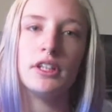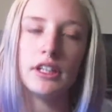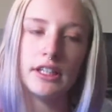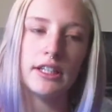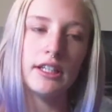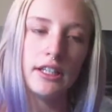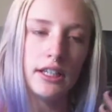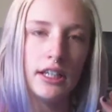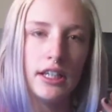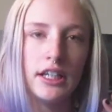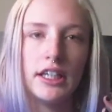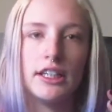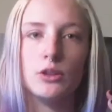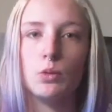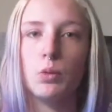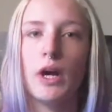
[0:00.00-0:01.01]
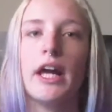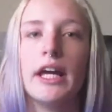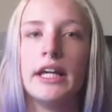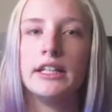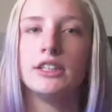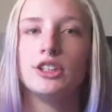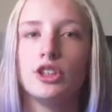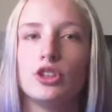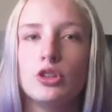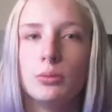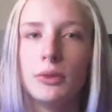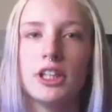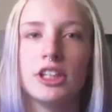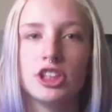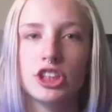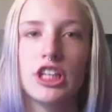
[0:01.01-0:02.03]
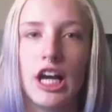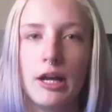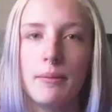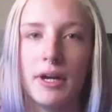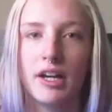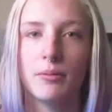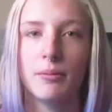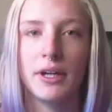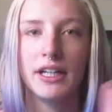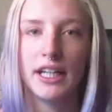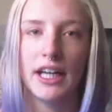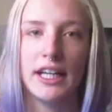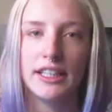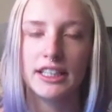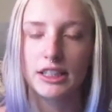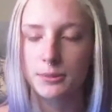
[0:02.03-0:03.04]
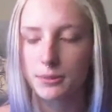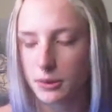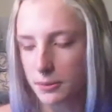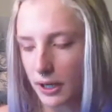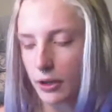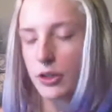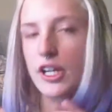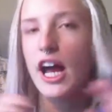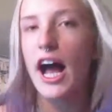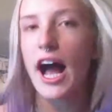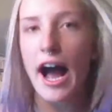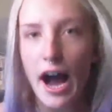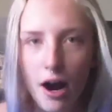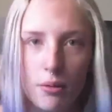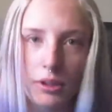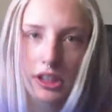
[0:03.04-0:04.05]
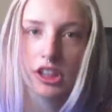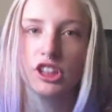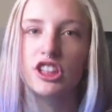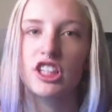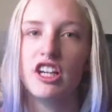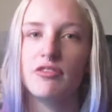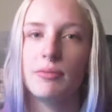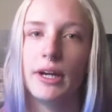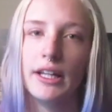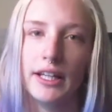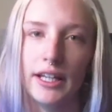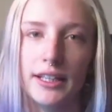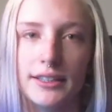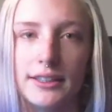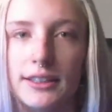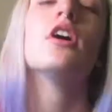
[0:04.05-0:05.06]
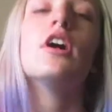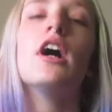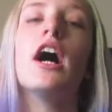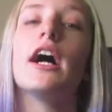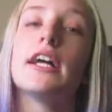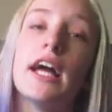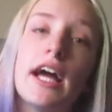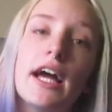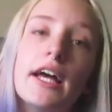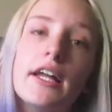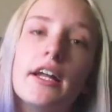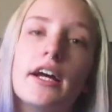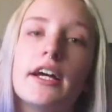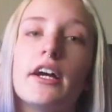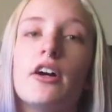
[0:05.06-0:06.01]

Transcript: It is way too much time out of my day. It takes me about an hour to shave my legs. Again, I